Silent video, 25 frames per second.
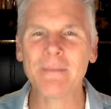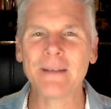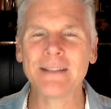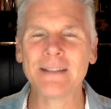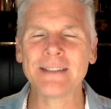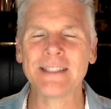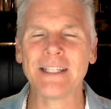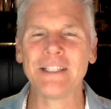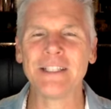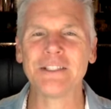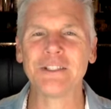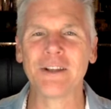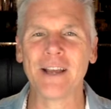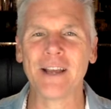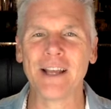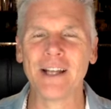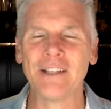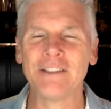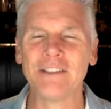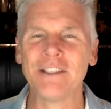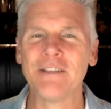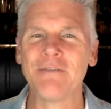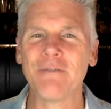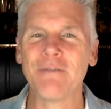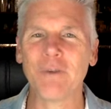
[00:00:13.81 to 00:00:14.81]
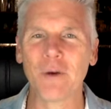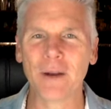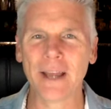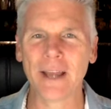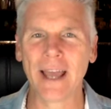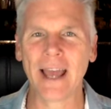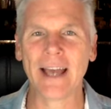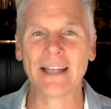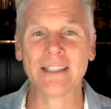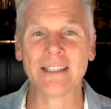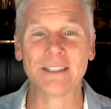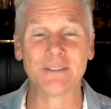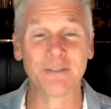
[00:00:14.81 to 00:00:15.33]
This is your energy
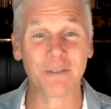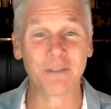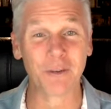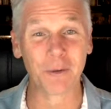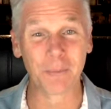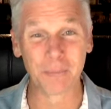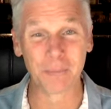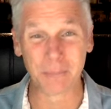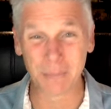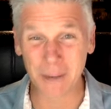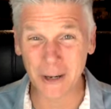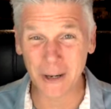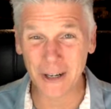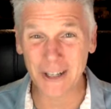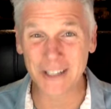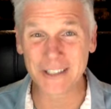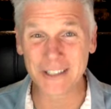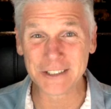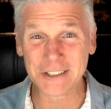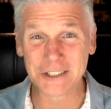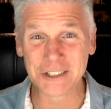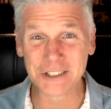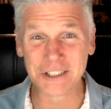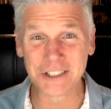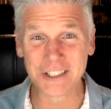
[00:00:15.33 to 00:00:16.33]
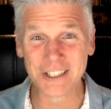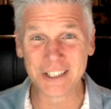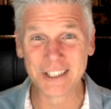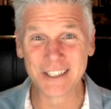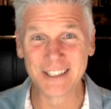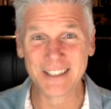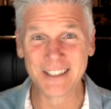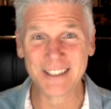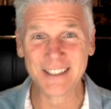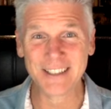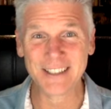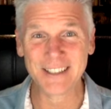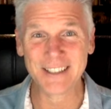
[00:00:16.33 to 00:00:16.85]
forecast for March
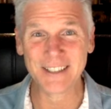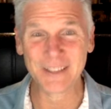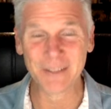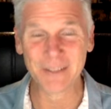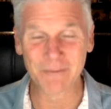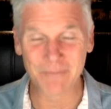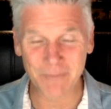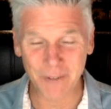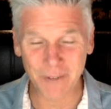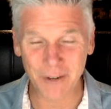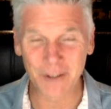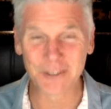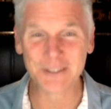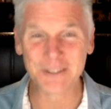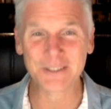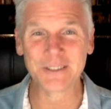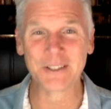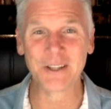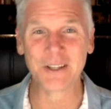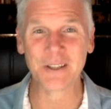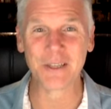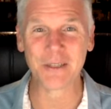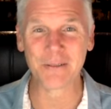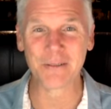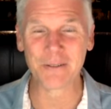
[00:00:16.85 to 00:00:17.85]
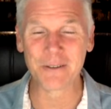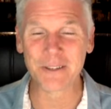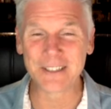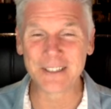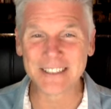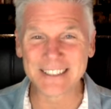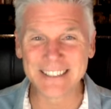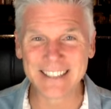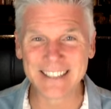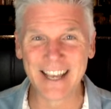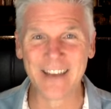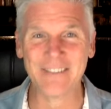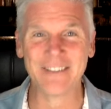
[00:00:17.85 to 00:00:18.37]
1st through the
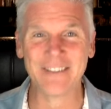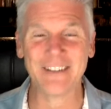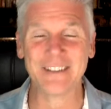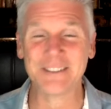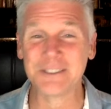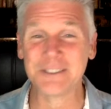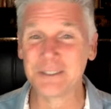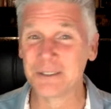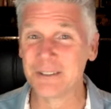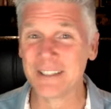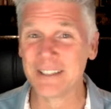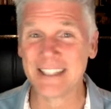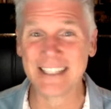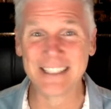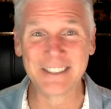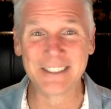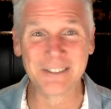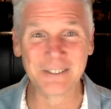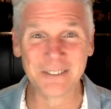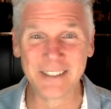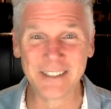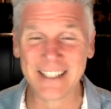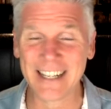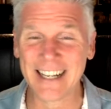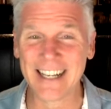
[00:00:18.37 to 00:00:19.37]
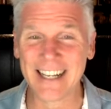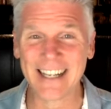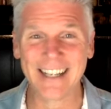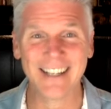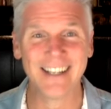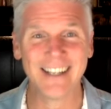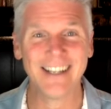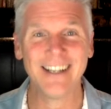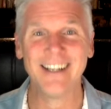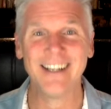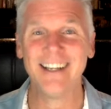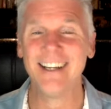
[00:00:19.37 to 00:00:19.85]
7th, 2020.